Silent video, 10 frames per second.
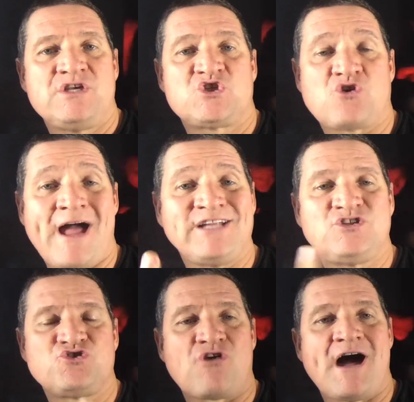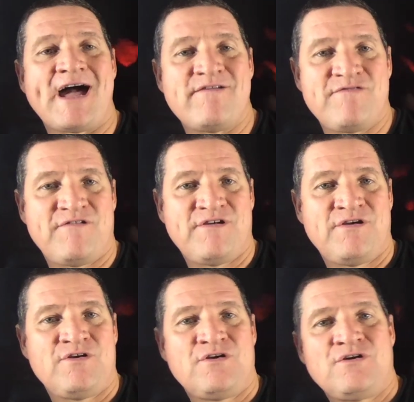He's trying to drive.
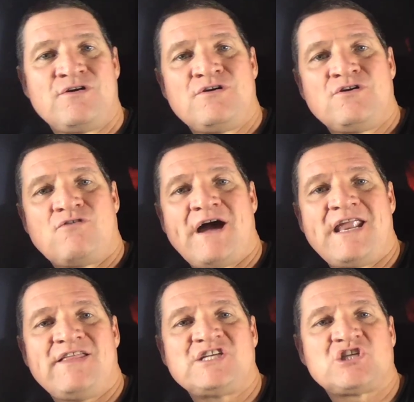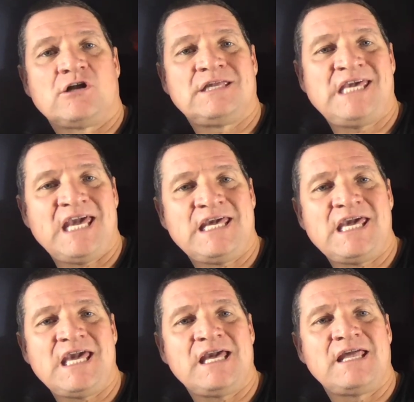Right now they start
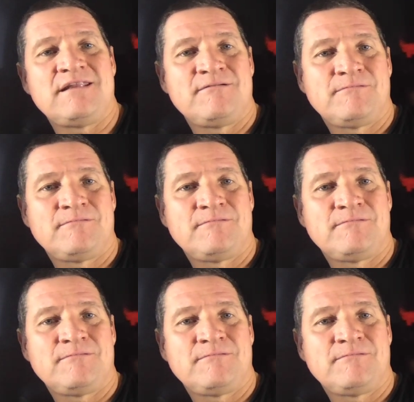kicking and